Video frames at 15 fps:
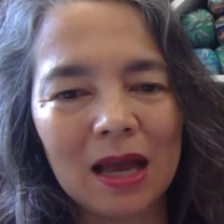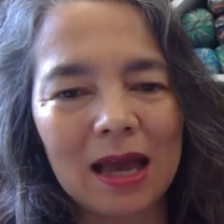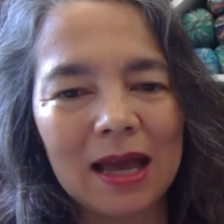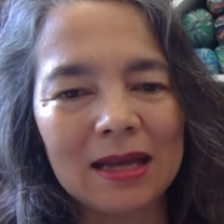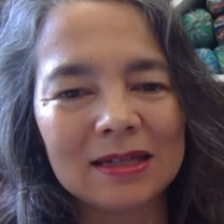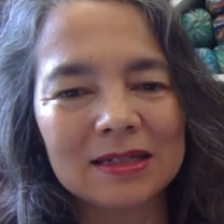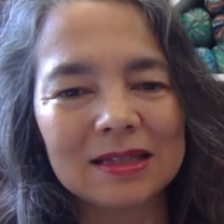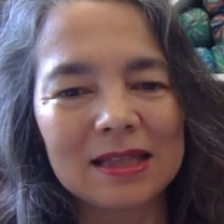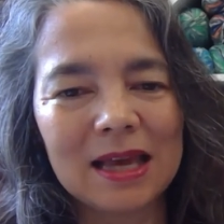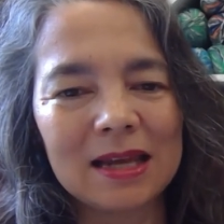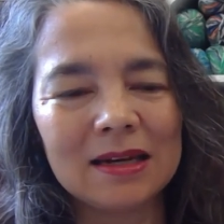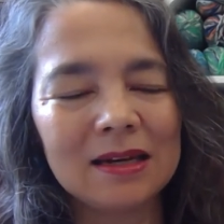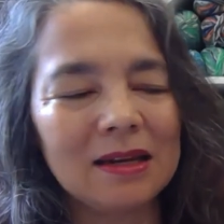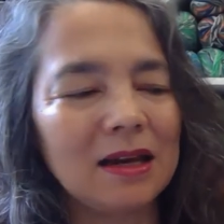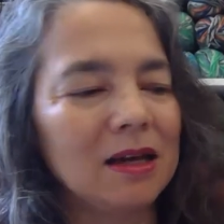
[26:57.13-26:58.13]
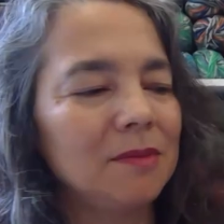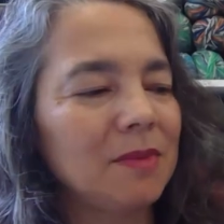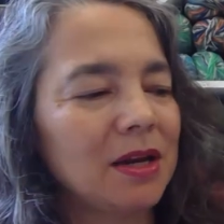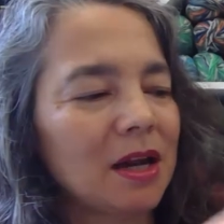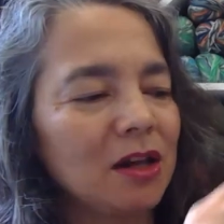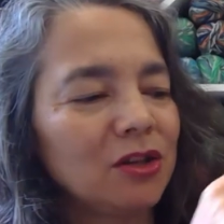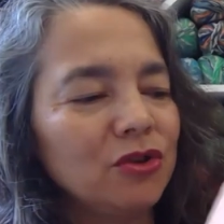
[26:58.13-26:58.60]
And then,
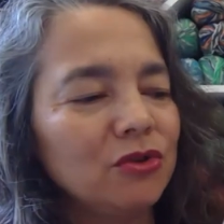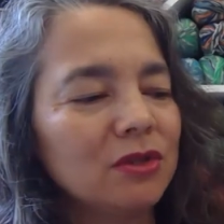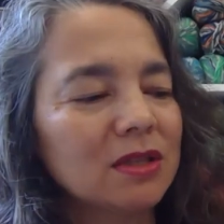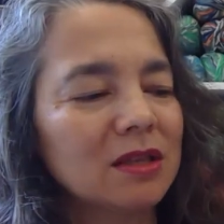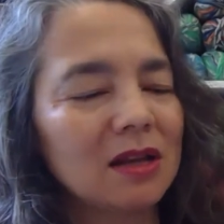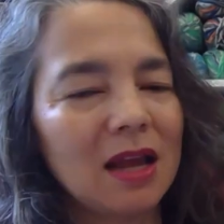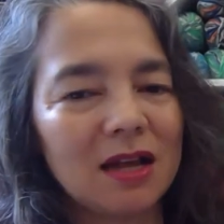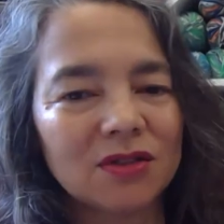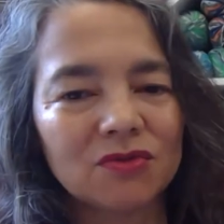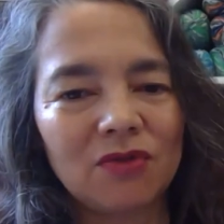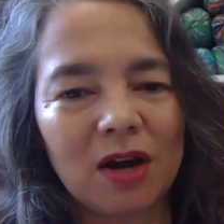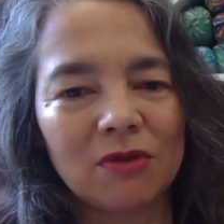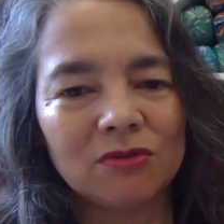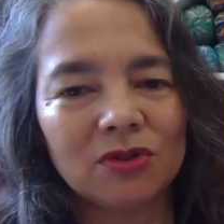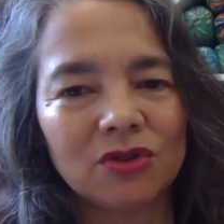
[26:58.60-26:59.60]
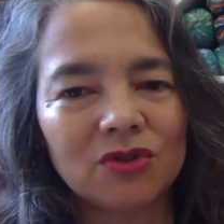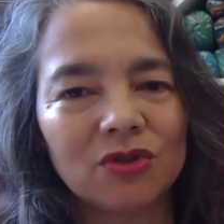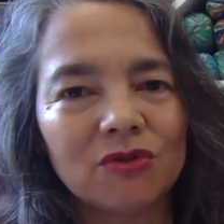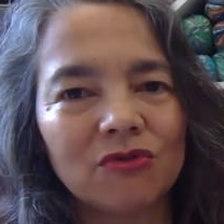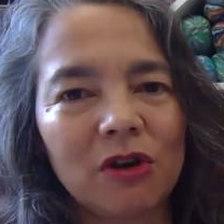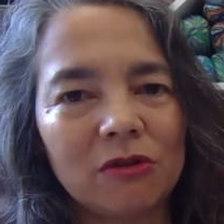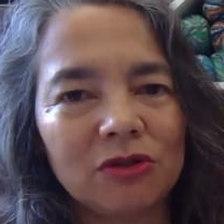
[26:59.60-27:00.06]
and I'll use the last round to
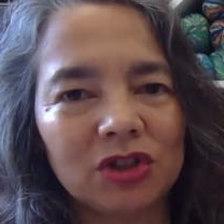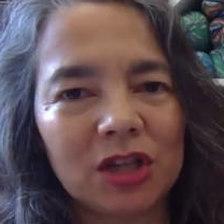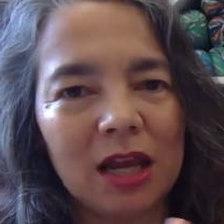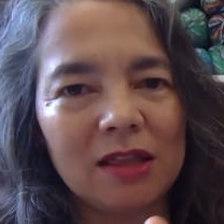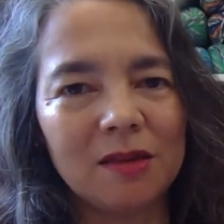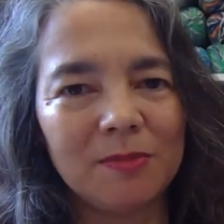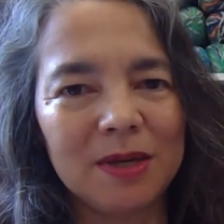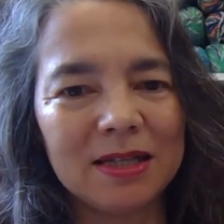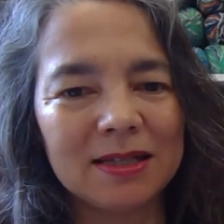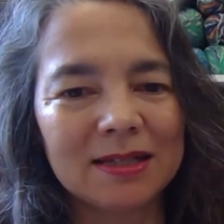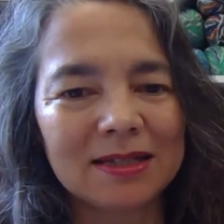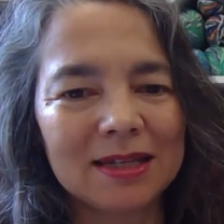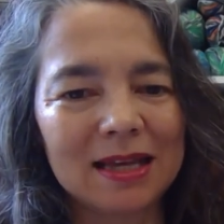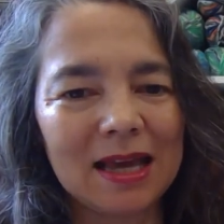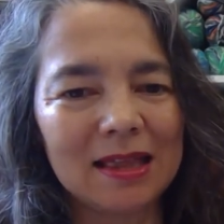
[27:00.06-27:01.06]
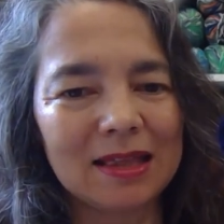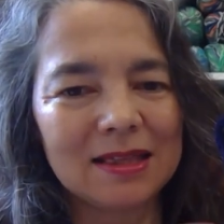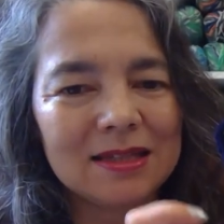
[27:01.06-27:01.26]
crochet the pieces together.